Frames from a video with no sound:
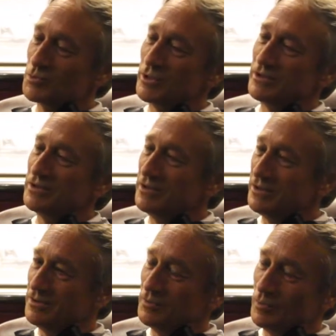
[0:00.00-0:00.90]

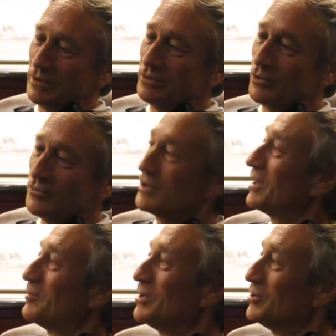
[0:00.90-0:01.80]
already when the offer
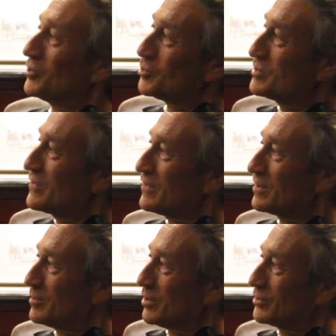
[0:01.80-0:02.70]
came in, you always
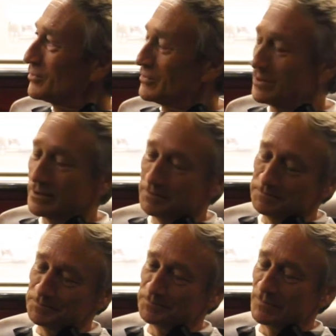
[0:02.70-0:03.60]
think about um,
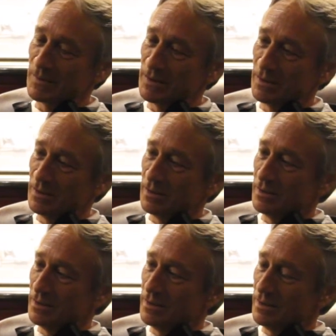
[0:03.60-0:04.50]

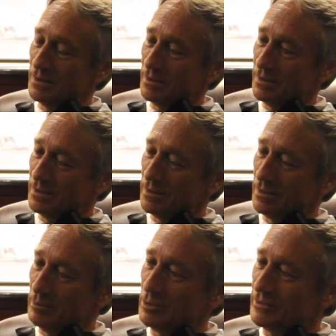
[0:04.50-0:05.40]

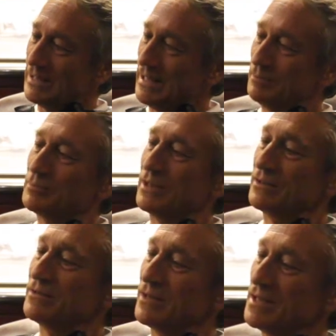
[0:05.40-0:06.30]
uh, about a club
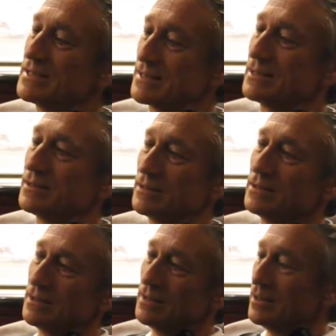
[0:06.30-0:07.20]
that has a,
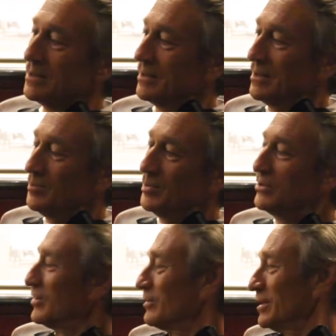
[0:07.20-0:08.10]
a
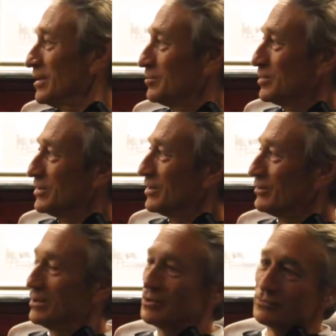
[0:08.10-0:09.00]
pedigree, a
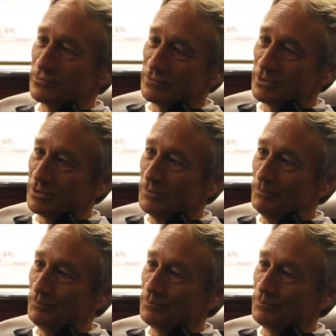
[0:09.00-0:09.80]
pedigree of uh,